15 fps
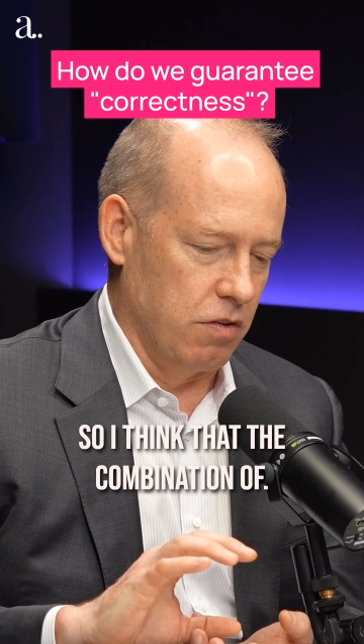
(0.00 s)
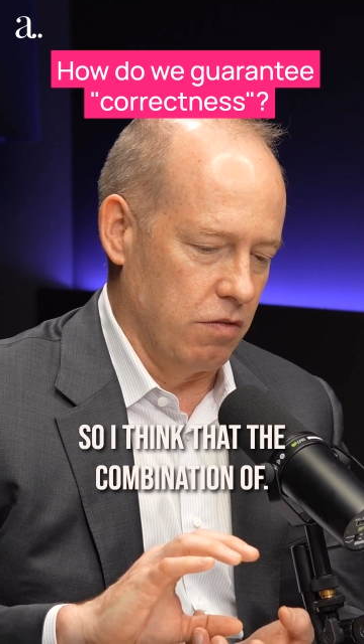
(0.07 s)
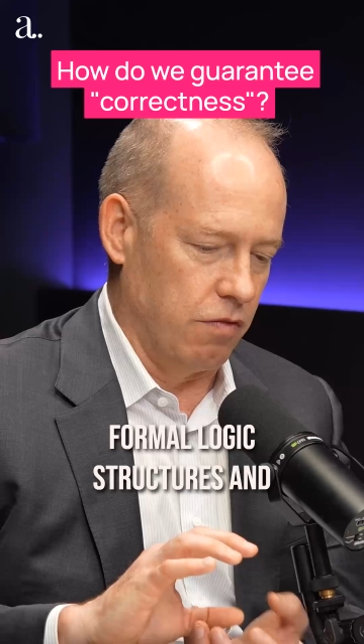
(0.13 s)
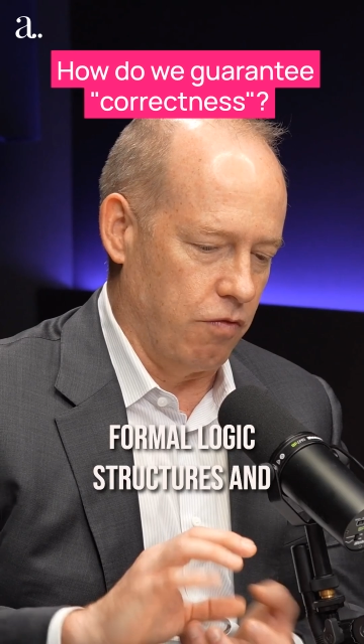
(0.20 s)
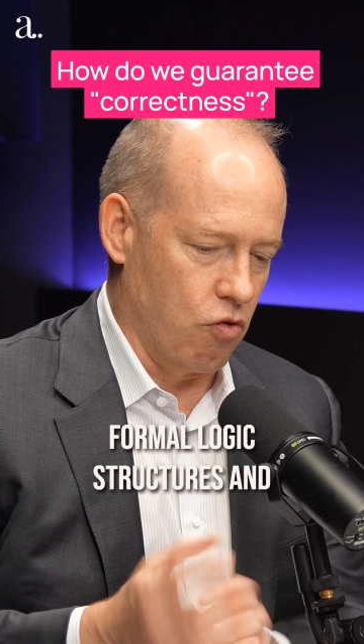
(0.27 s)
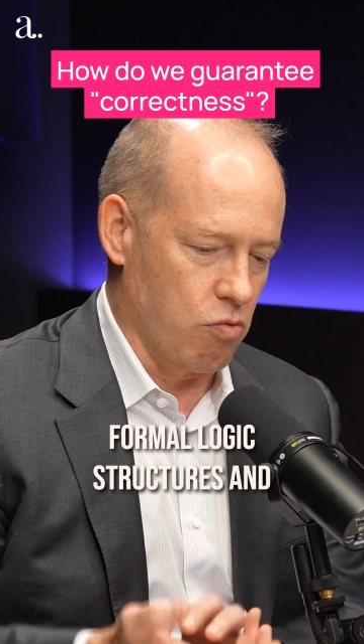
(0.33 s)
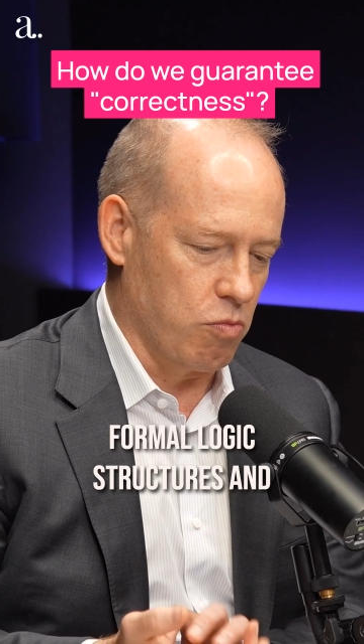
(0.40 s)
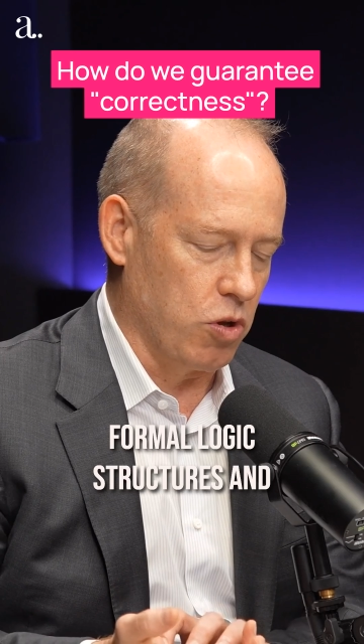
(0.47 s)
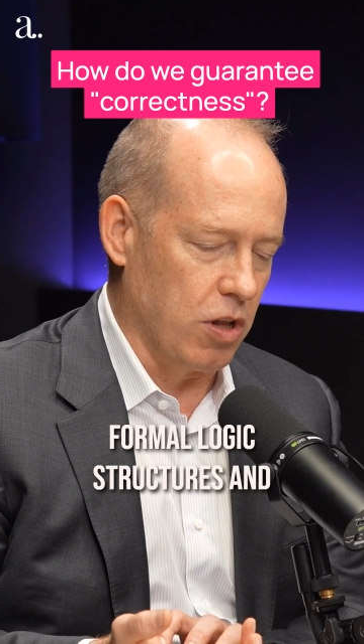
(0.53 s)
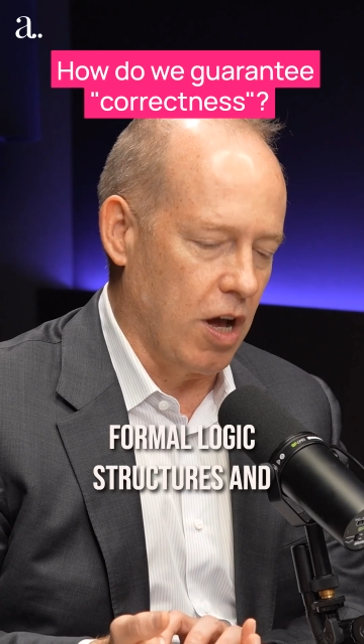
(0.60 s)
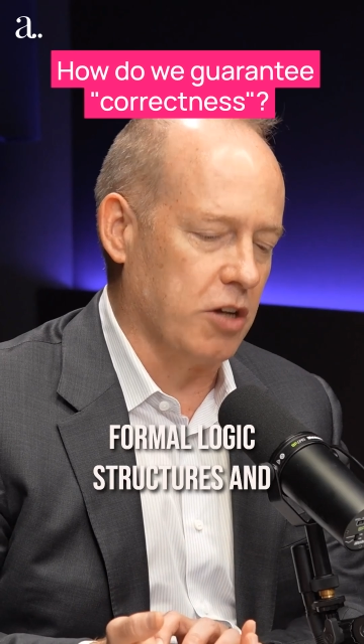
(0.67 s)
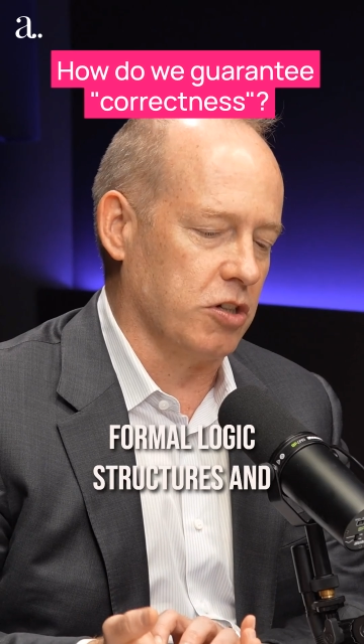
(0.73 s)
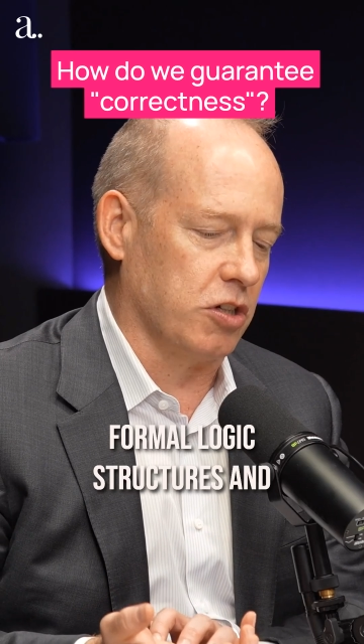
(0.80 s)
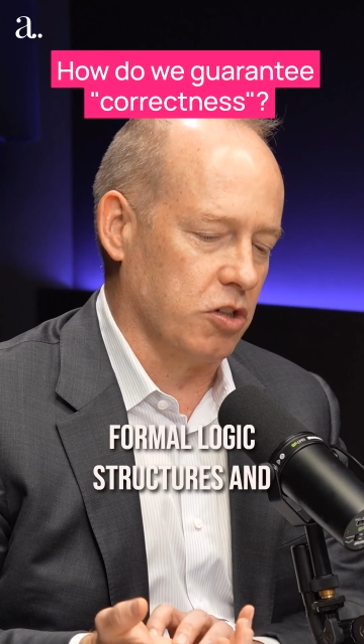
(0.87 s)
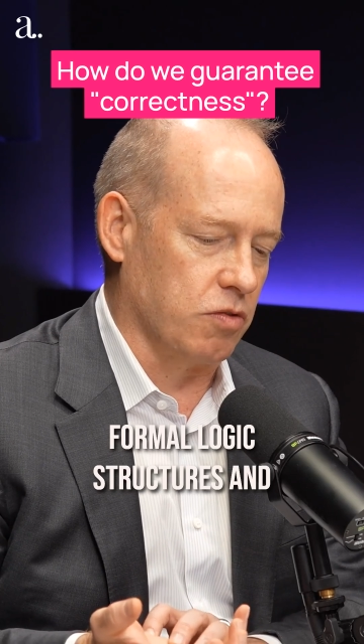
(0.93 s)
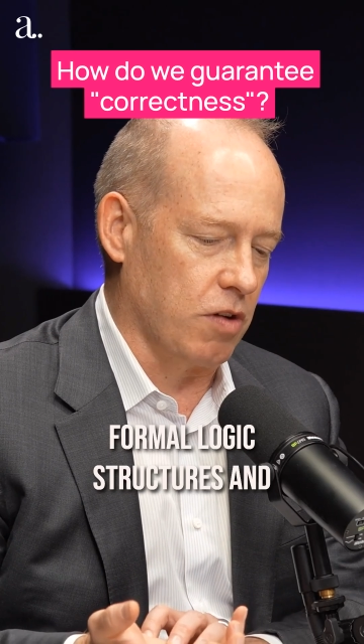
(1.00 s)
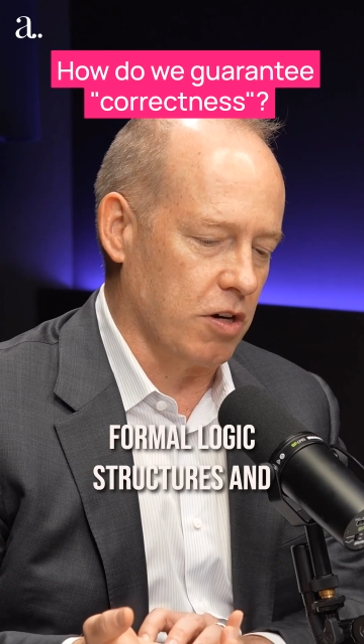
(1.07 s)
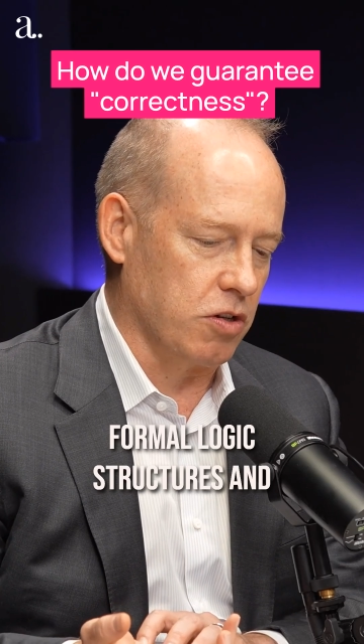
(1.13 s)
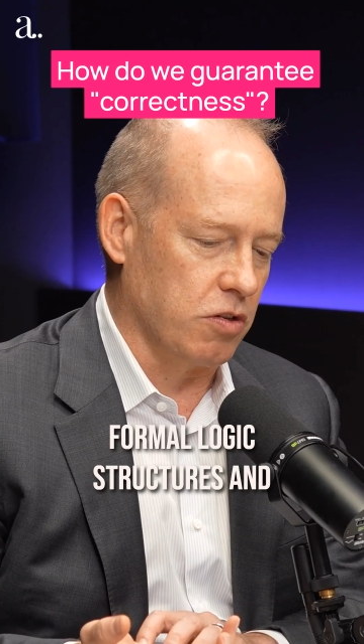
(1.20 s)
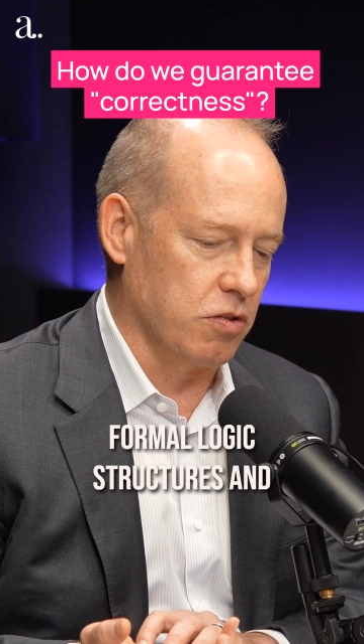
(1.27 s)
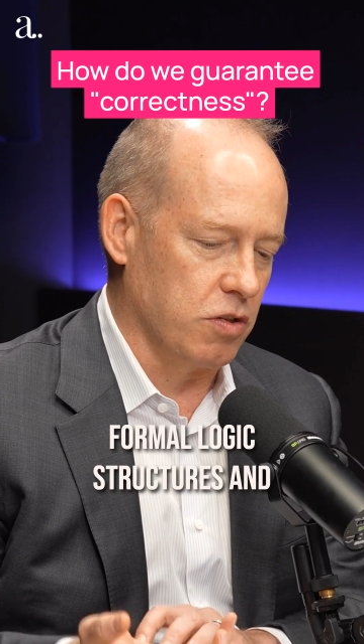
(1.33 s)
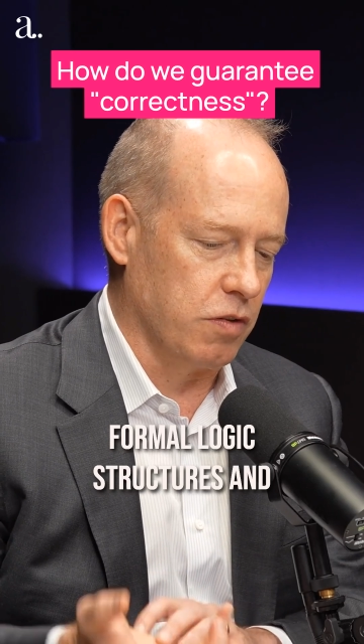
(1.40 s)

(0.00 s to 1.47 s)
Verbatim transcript: formal logic structures